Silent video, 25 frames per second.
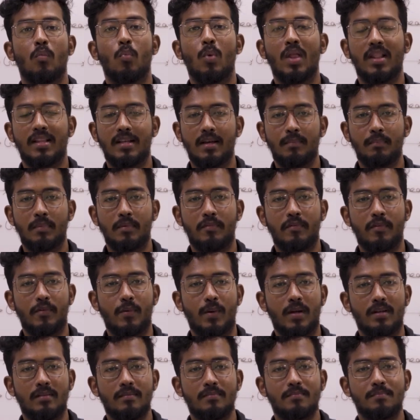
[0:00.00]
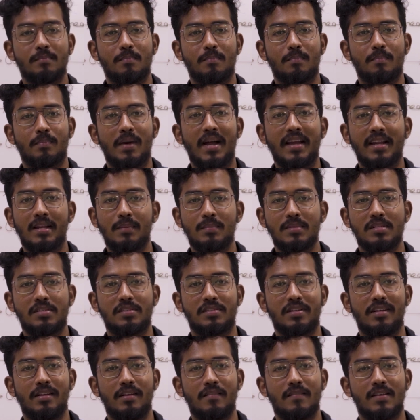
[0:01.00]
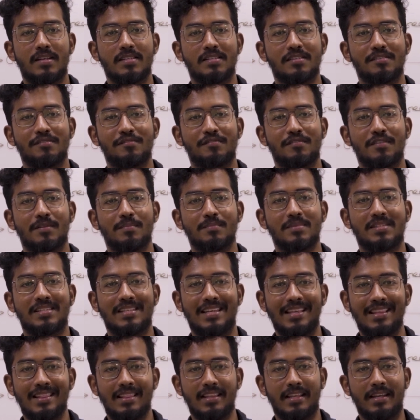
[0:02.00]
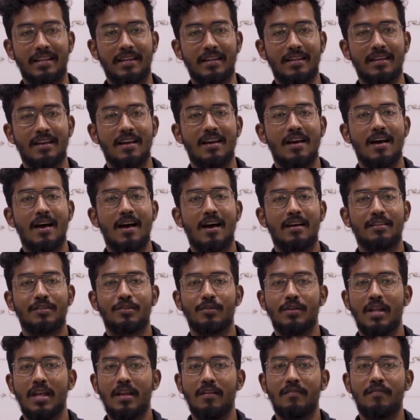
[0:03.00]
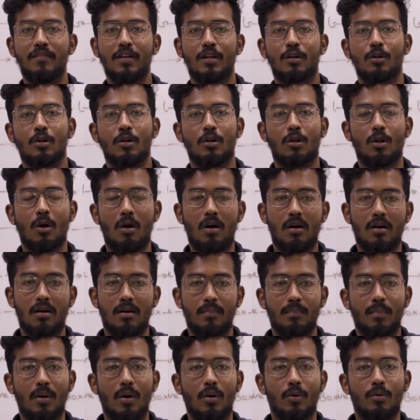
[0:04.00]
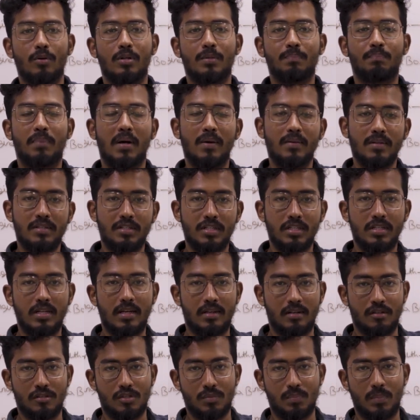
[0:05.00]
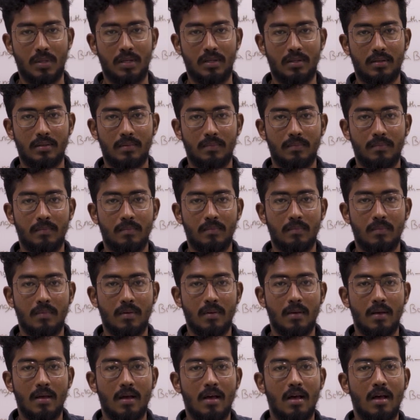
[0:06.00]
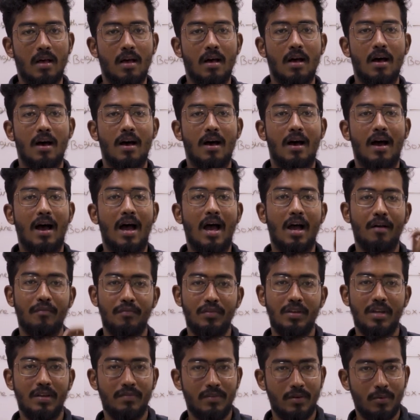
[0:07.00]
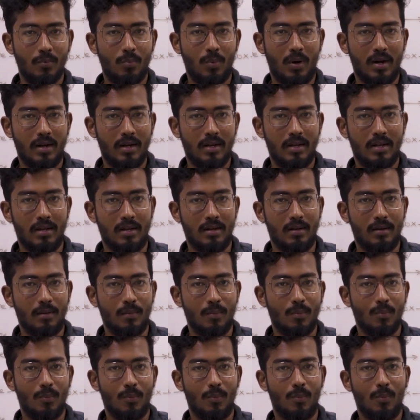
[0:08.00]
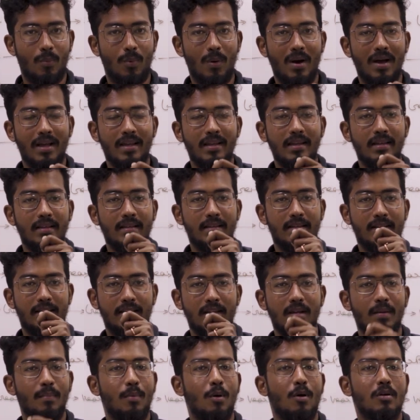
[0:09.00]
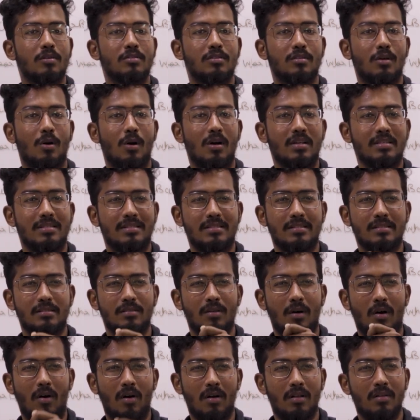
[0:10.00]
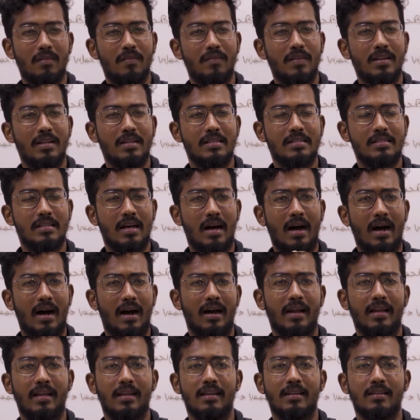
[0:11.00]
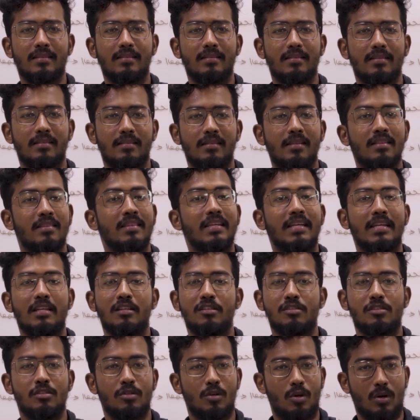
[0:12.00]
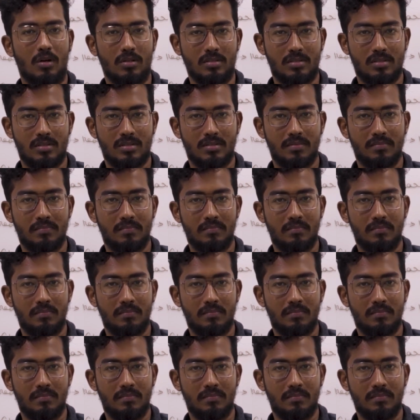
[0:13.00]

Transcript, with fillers: Welcome everyone, my name is Srinivasan from Skill Lync. Today we are going to talk about powertrain arrangement. Have you ever wondered why gearbox cost is always higher than the engine cost?